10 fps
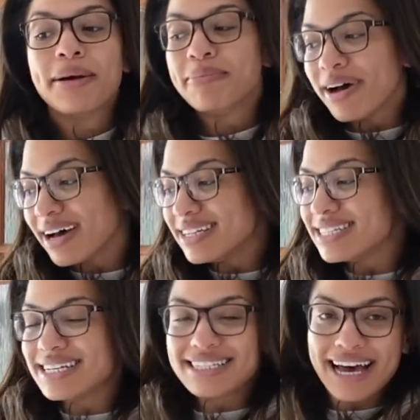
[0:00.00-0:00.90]
but
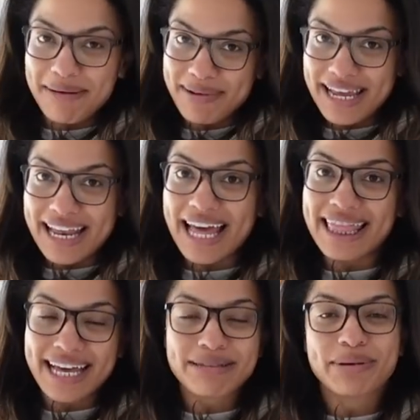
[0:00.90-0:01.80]
it's happening and
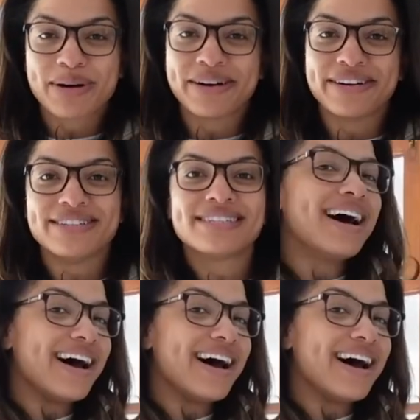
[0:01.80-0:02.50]
that is because